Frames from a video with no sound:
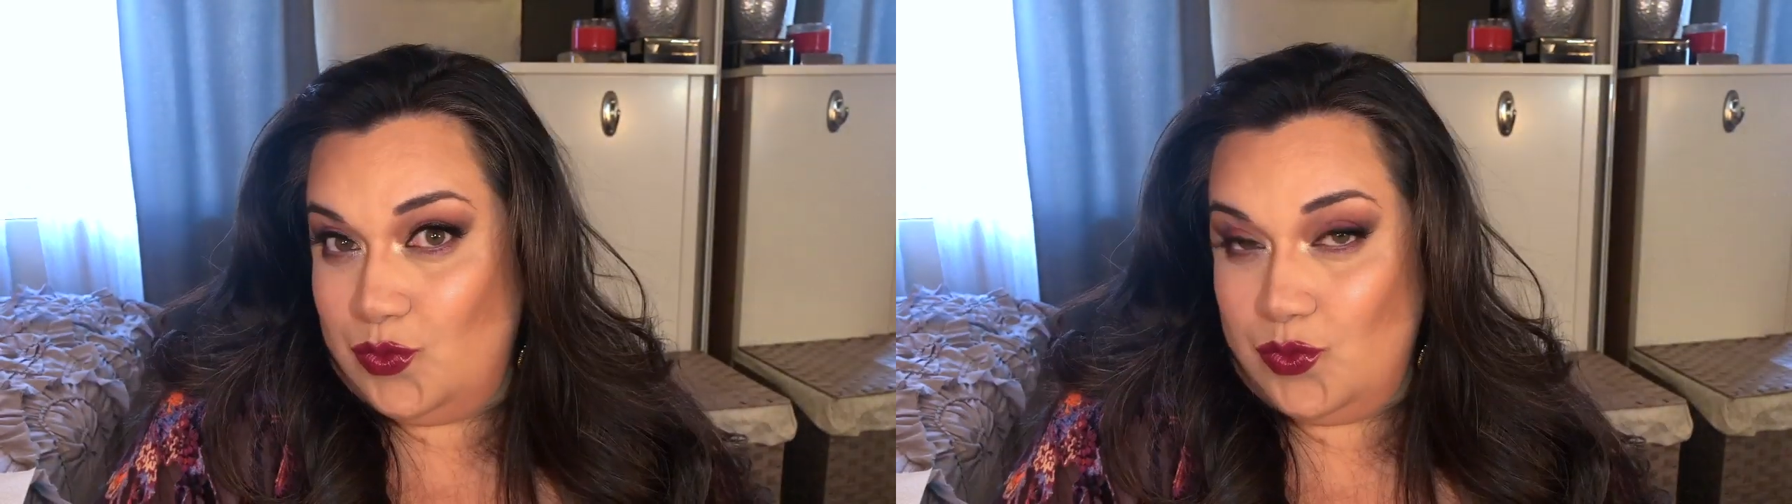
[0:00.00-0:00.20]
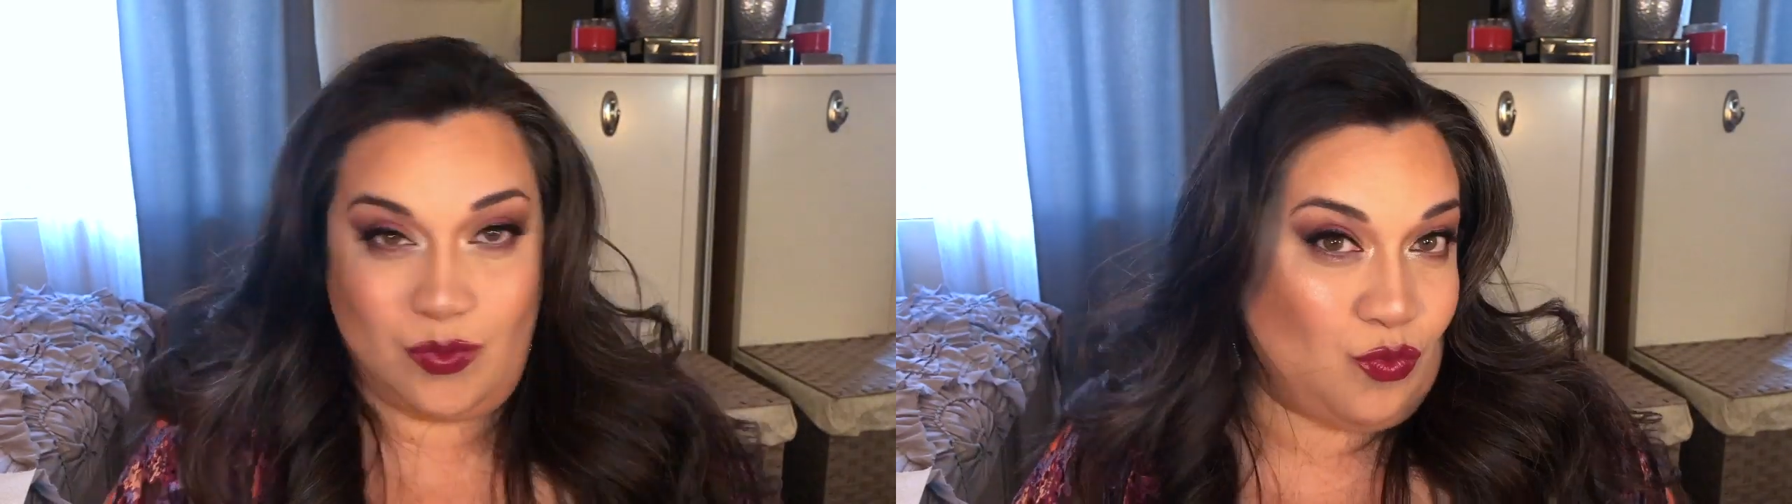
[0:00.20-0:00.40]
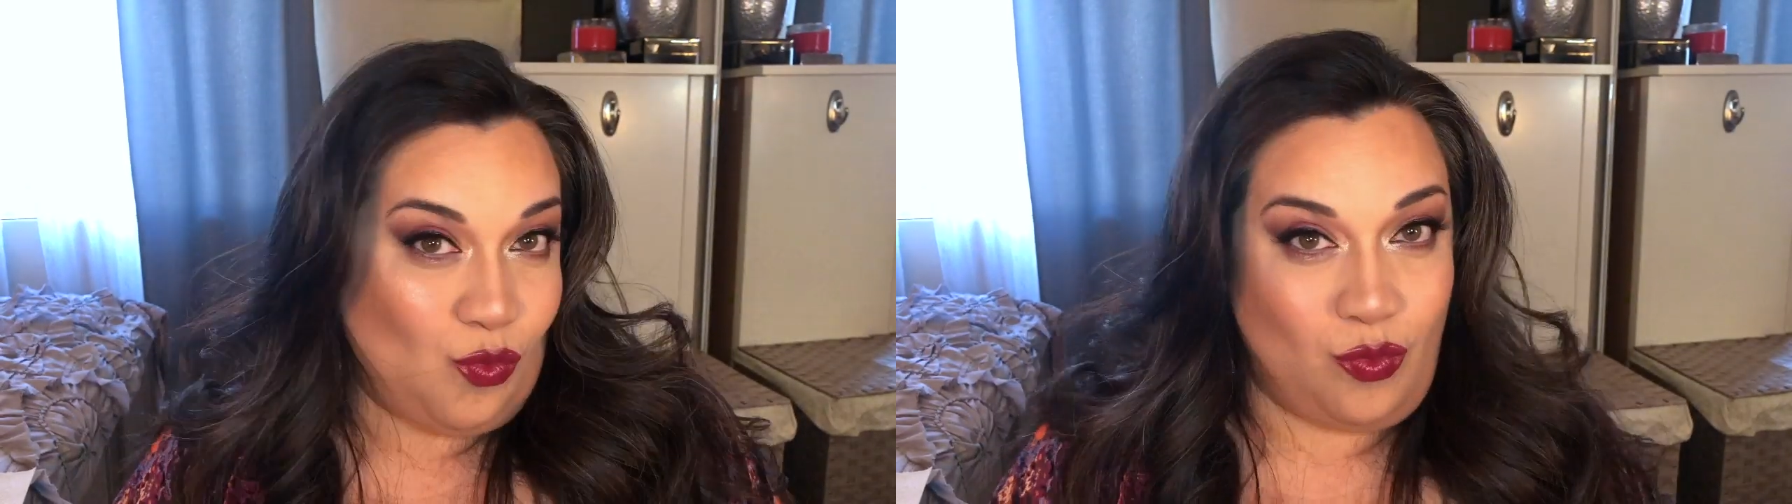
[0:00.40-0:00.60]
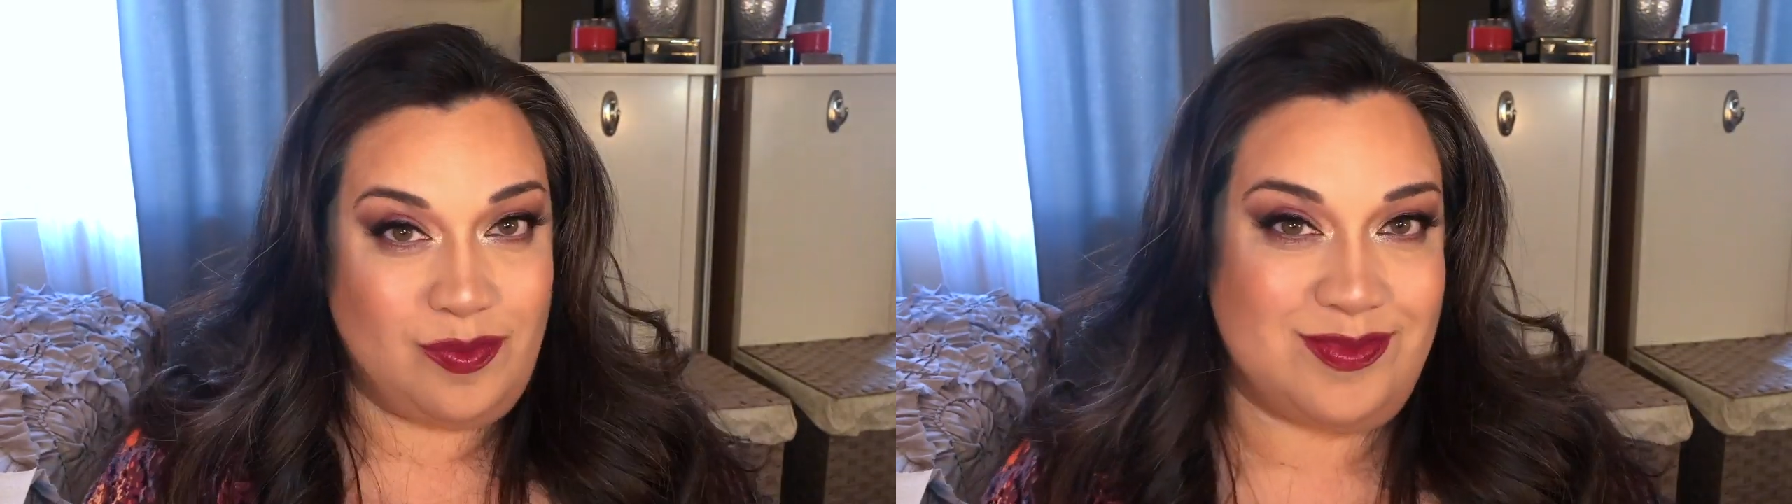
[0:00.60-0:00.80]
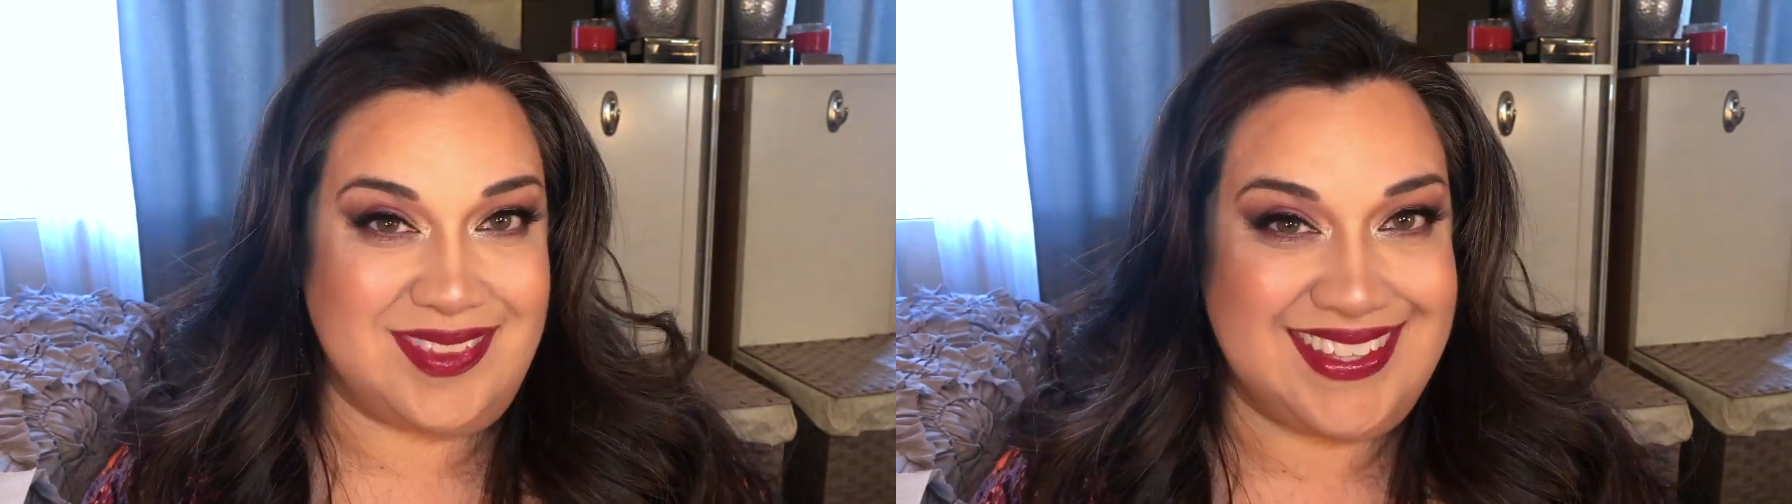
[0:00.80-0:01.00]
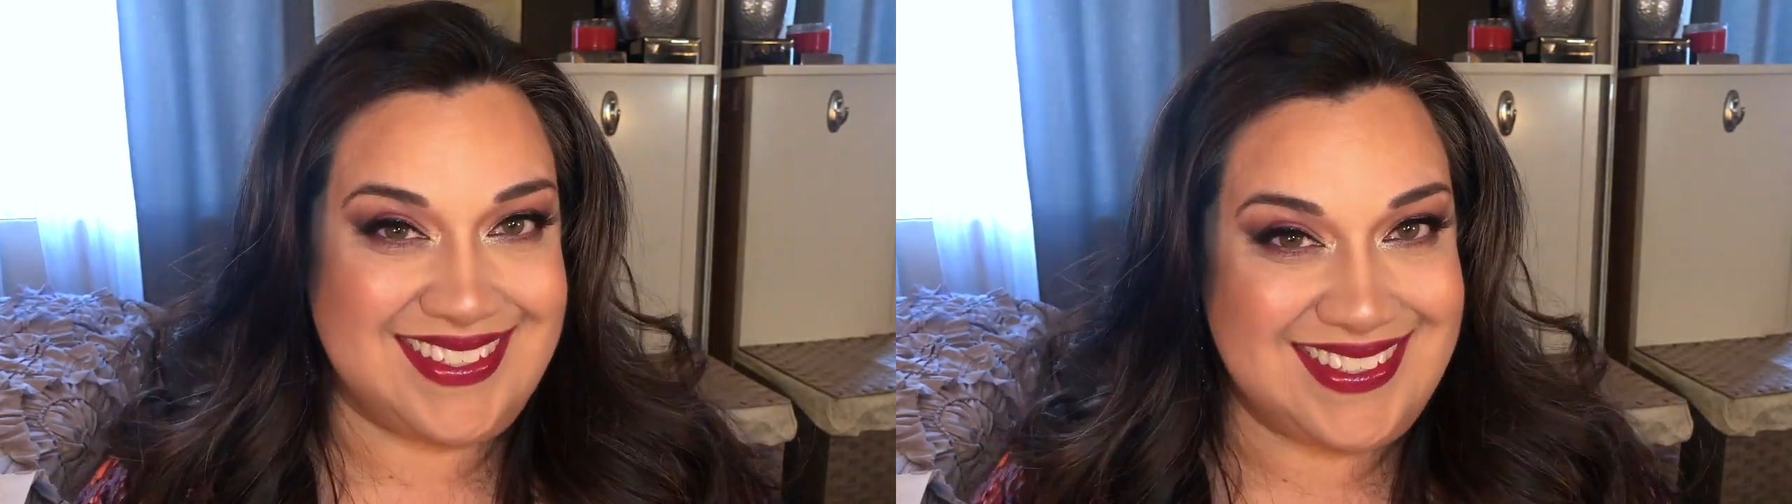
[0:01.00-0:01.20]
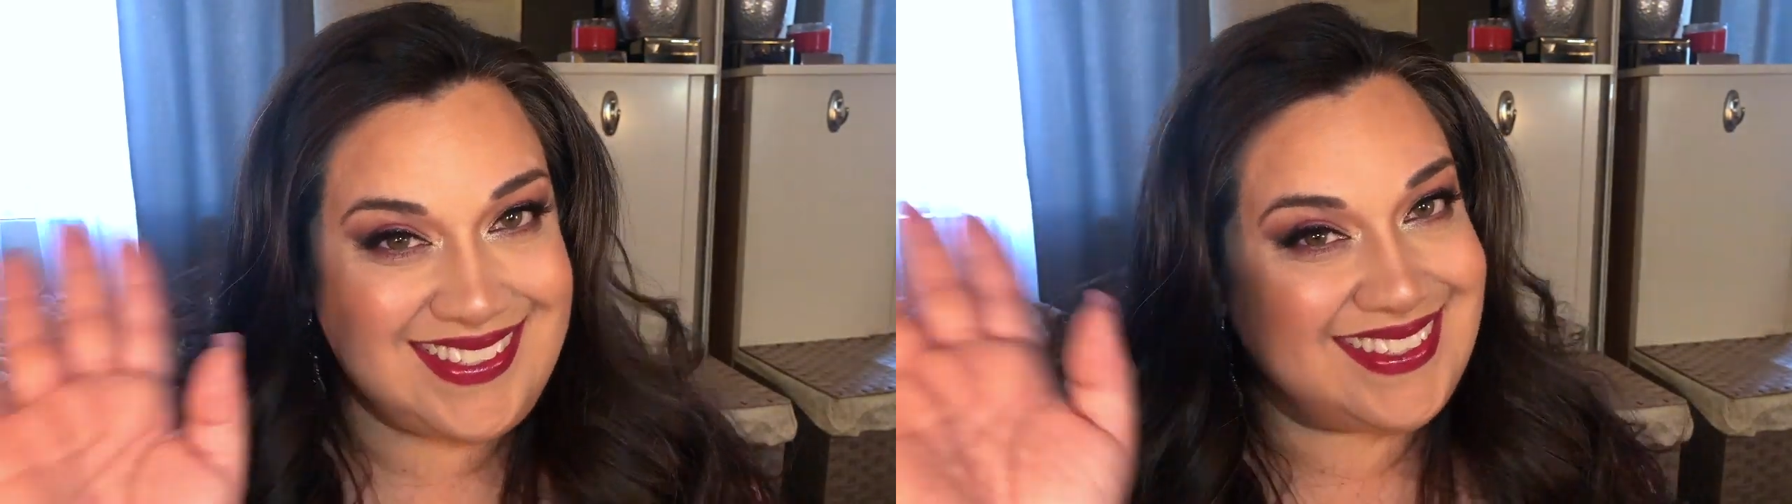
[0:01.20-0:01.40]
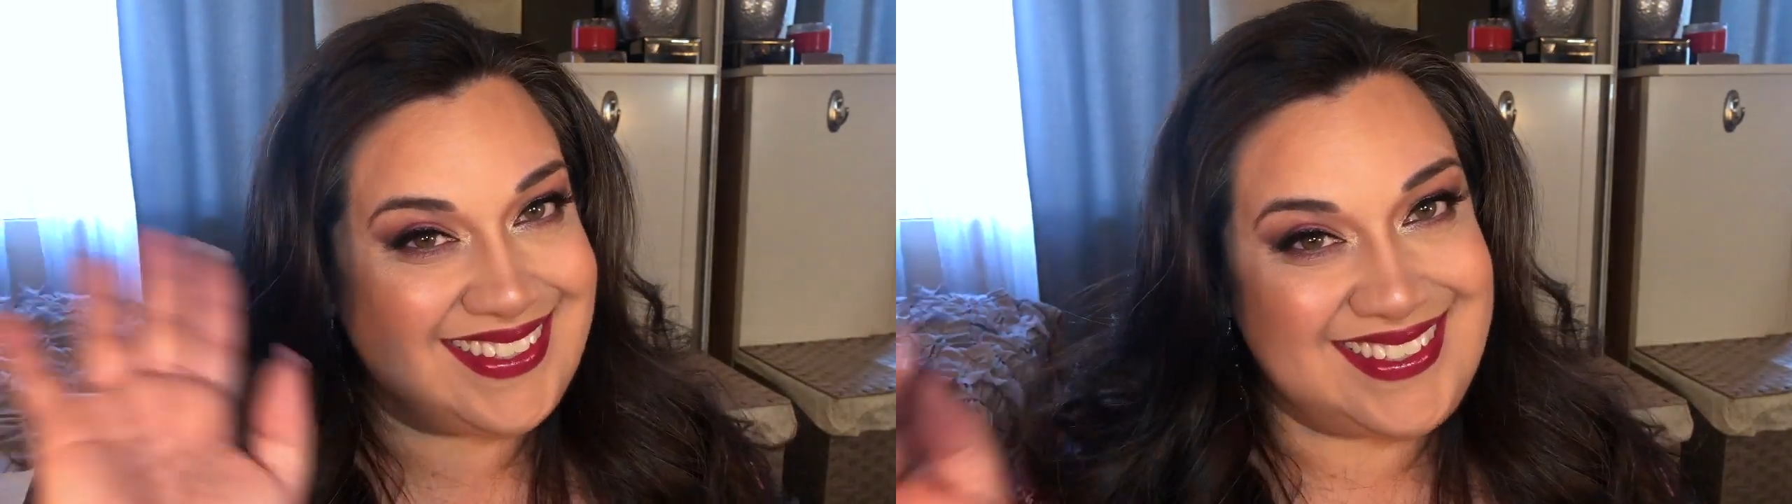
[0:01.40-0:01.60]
tutorial. Bye.